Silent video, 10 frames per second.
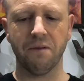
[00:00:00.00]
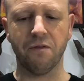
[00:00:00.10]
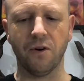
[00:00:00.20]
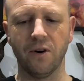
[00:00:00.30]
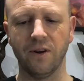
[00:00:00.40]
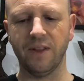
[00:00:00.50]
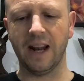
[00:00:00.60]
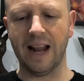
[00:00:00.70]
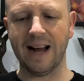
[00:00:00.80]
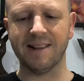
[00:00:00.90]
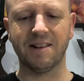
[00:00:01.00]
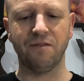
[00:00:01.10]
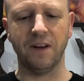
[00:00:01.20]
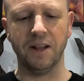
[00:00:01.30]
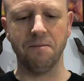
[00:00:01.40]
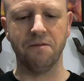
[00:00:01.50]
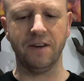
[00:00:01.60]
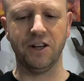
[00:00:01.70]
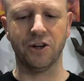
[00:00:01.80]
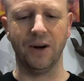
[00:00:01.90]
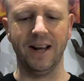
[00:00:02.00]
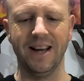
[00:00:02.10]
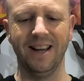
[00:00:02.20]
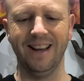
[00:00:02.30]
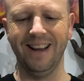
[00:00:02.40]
for the last film featuring